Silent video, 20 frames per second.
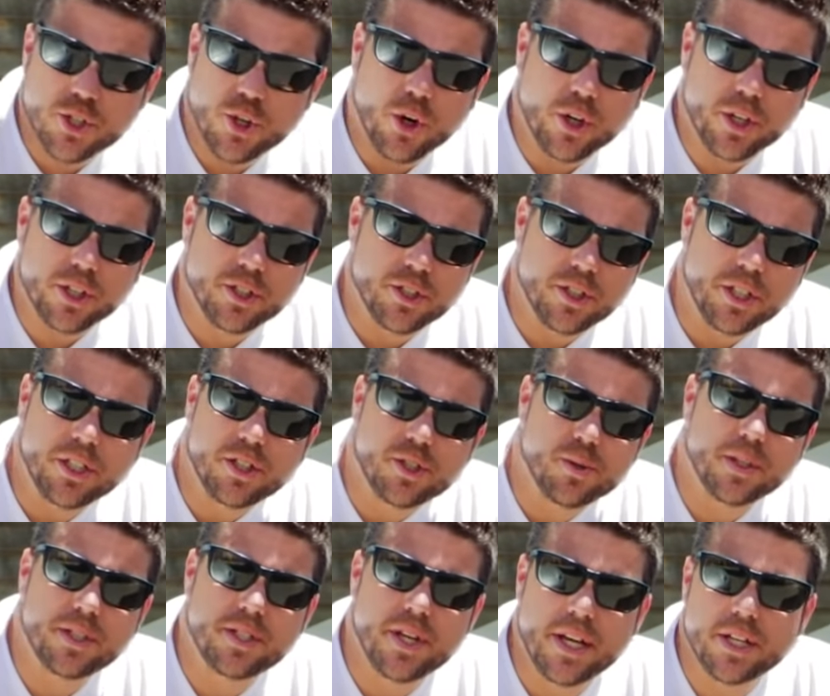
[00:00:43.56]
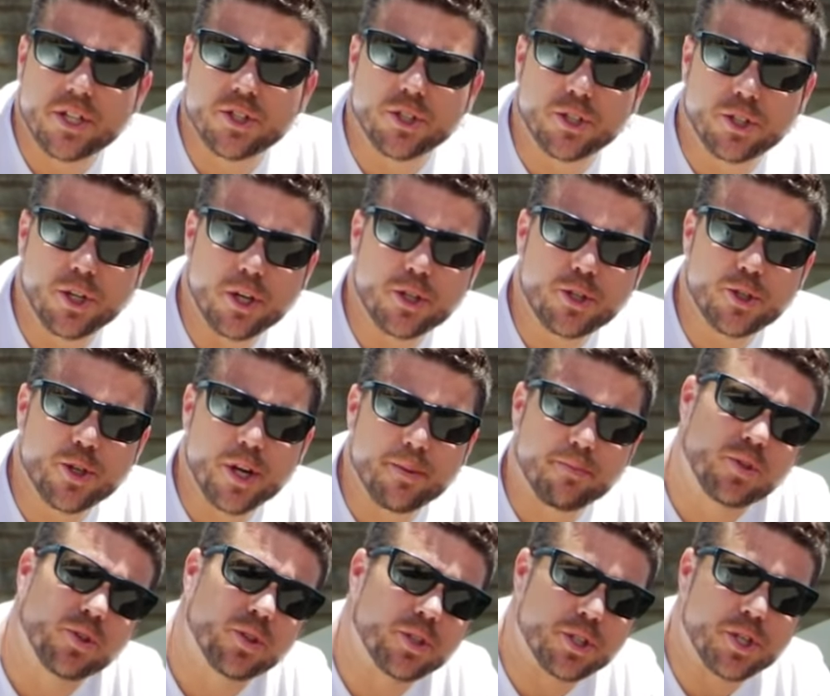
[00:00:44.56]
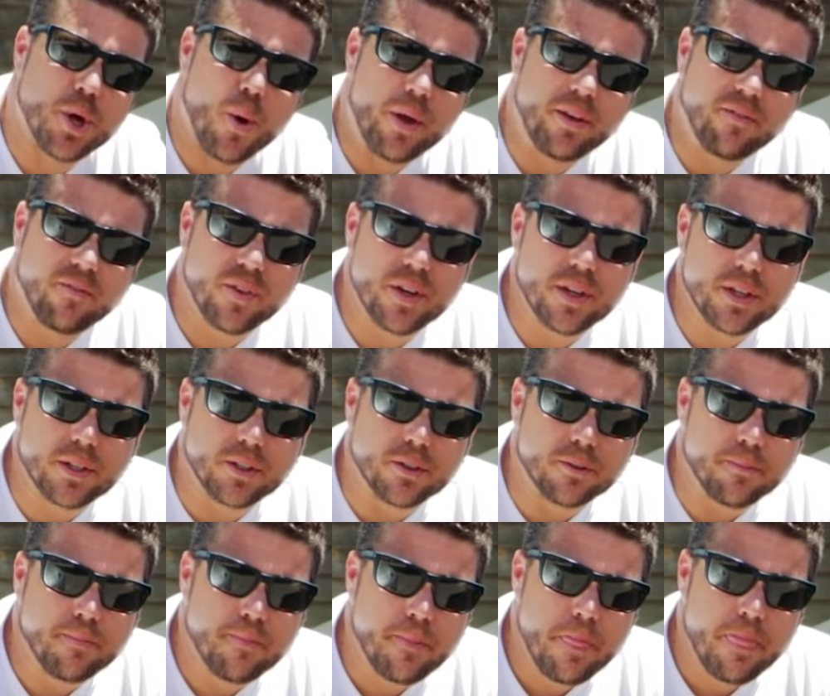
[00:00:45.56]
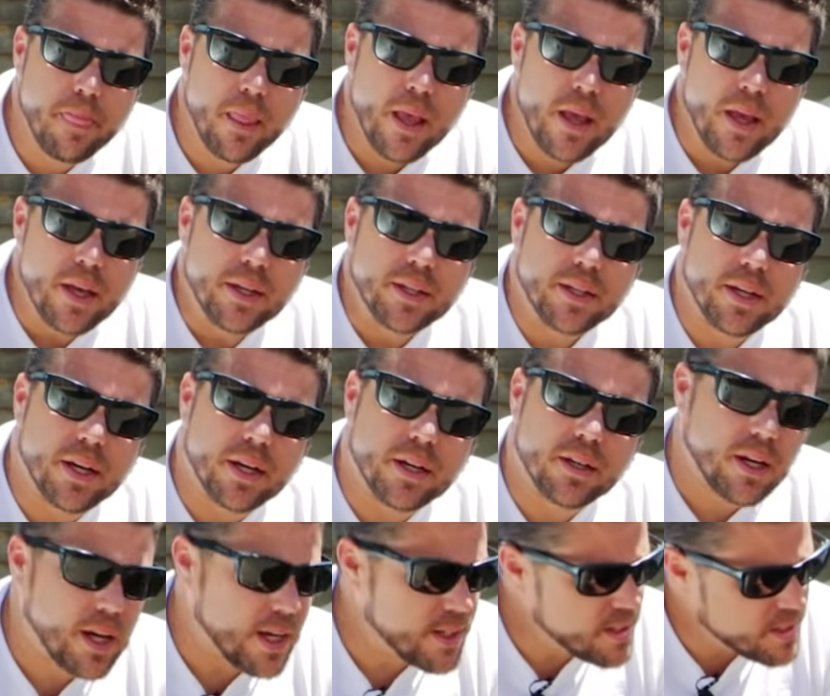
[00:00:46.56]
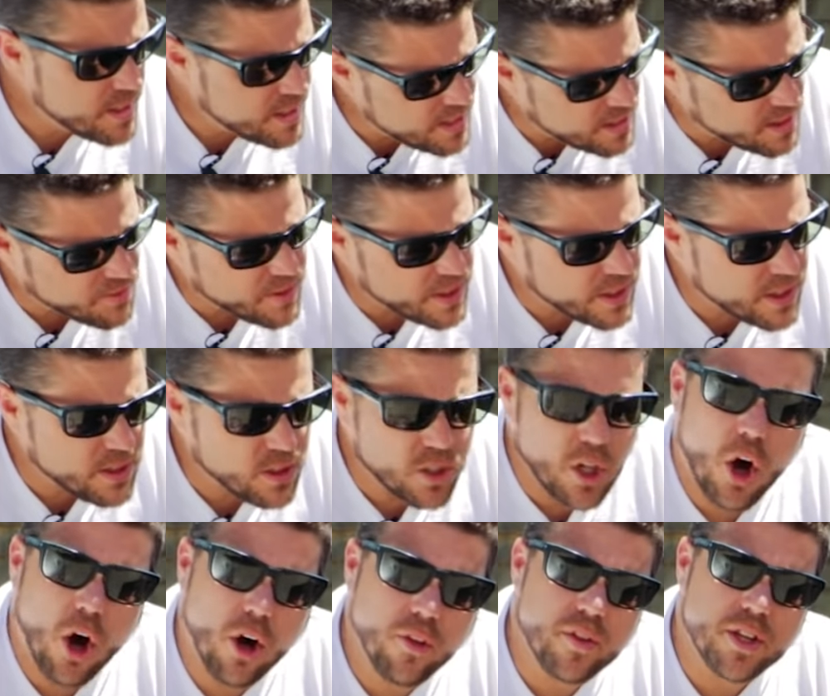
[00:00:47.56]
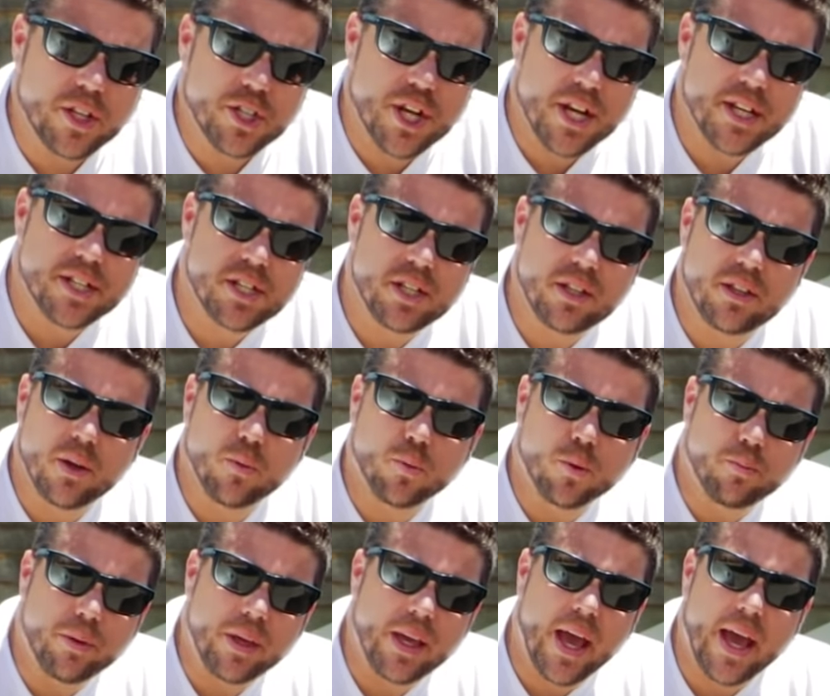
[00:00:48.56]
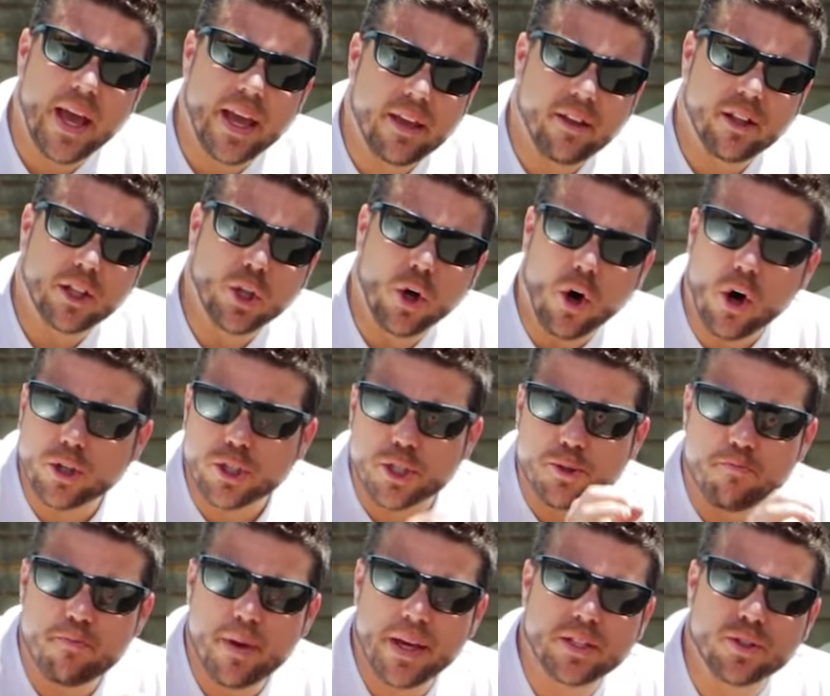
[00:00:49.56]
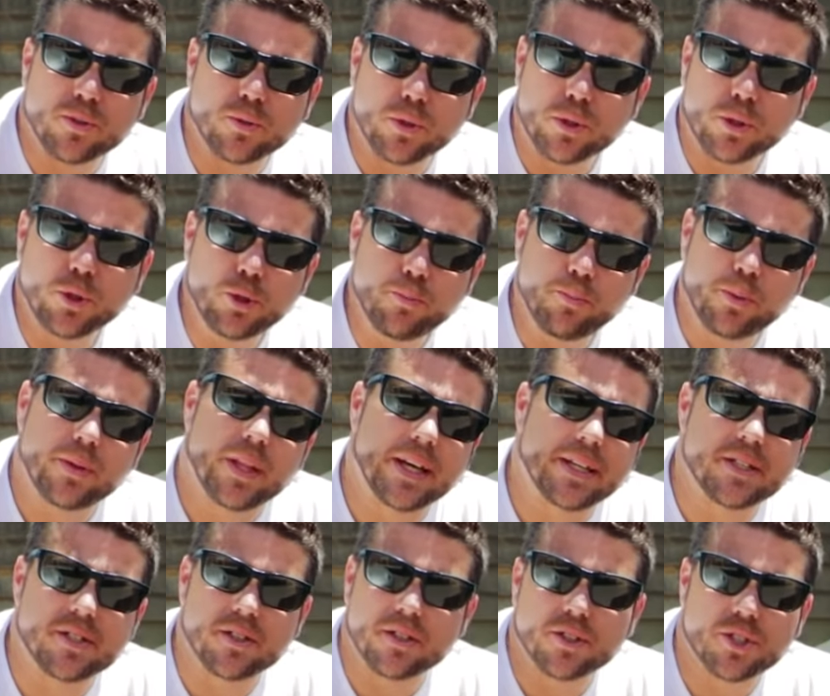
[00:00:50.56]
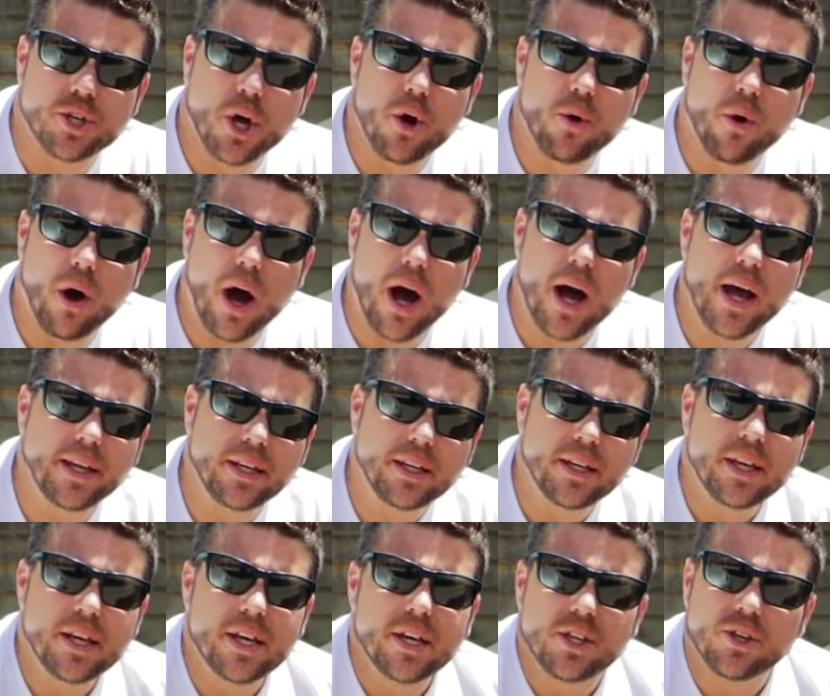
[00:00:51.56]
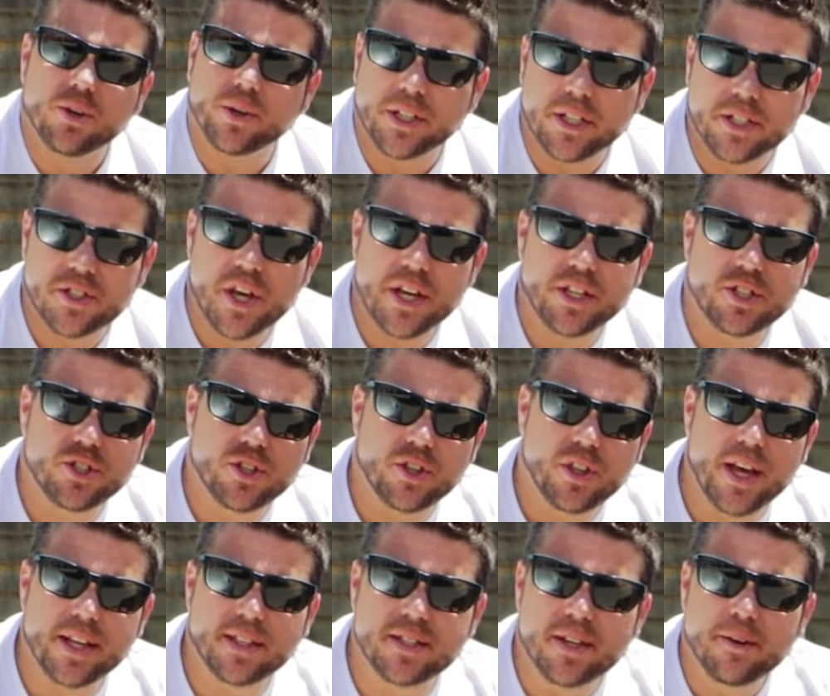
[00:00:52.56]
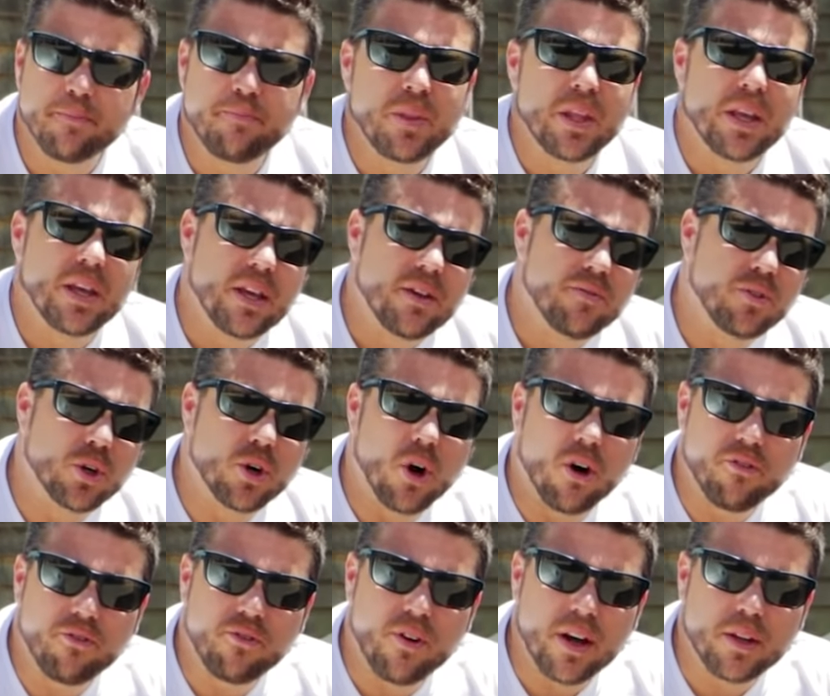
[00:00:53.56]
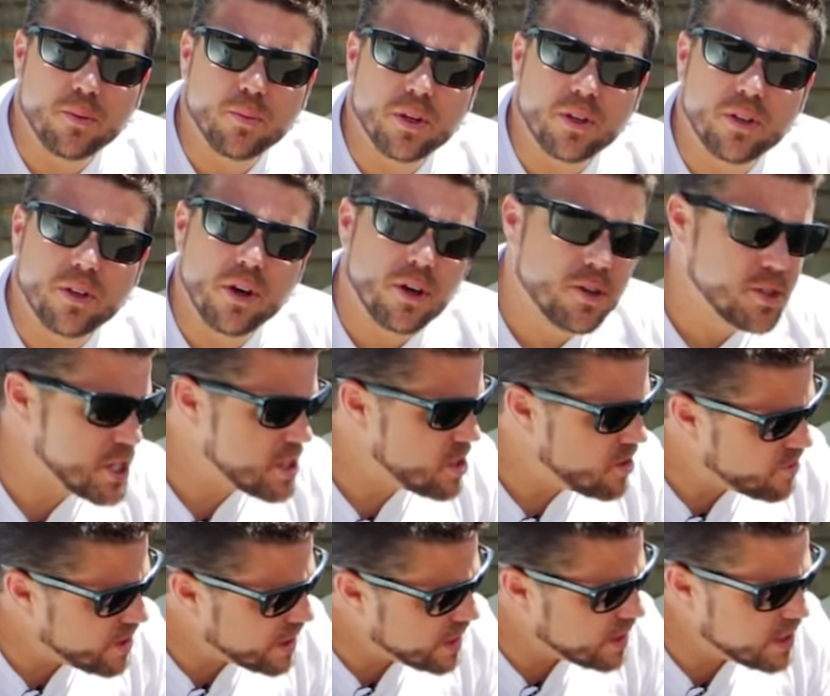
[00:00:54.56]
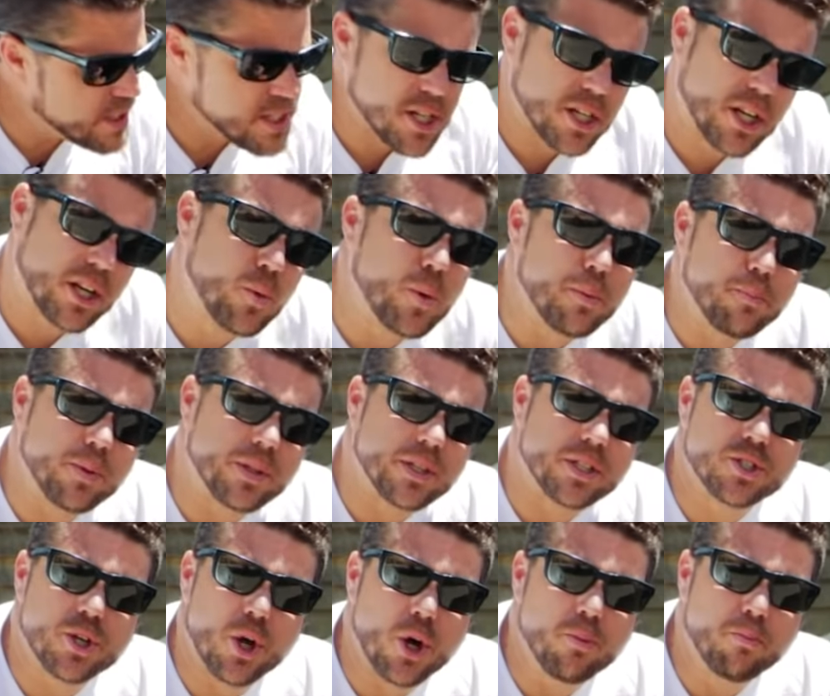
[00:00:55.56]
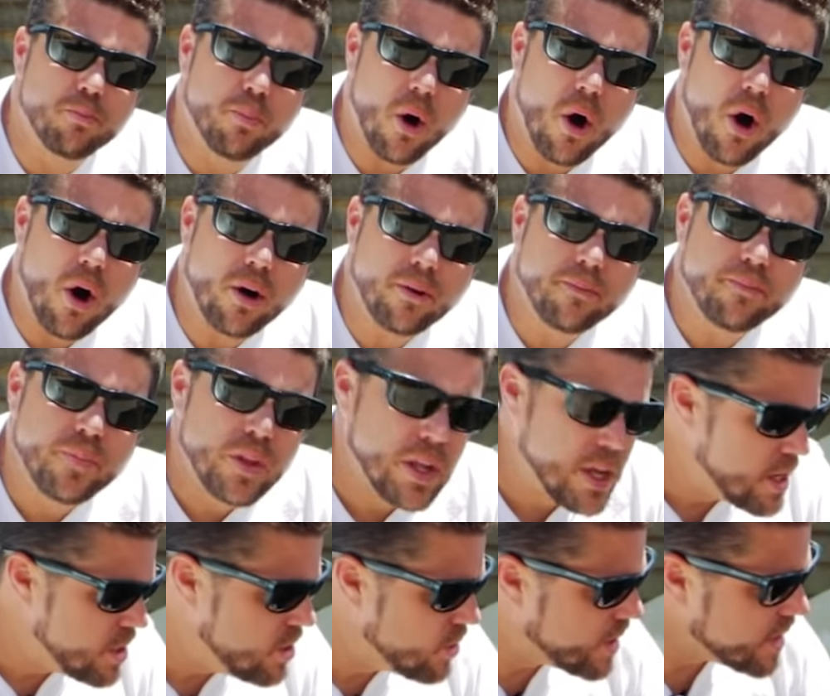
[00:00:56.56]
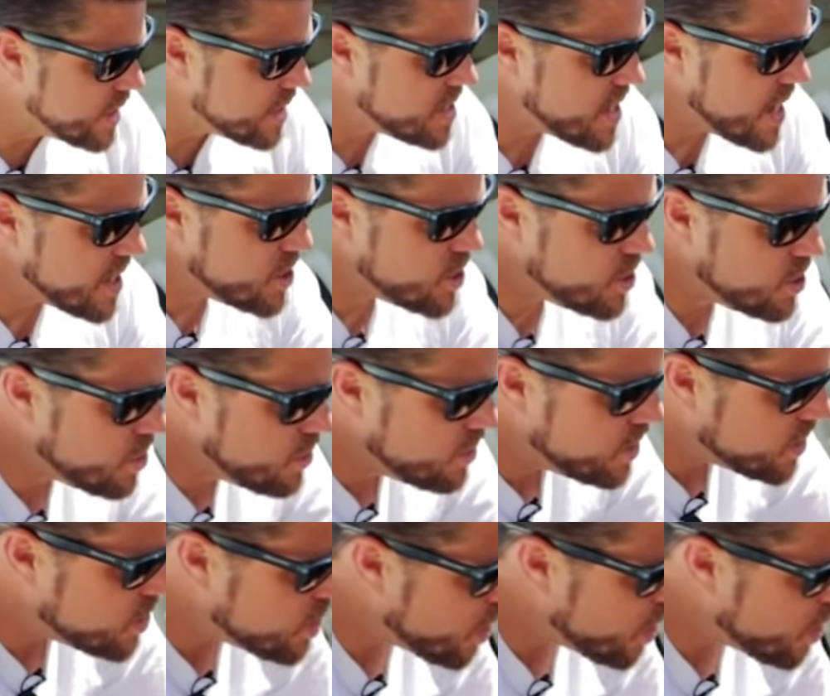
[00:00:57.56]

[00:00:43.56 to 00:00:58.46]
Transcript: started, you need to attach the tow strap to the towing vehicle. Now, underneath the vehicle, on the chassis, there will be a large metal loop, that is the tow eye. You can attach to that. If you can't find one of those and your vehicle is equipped with a tow bar, you can attach to the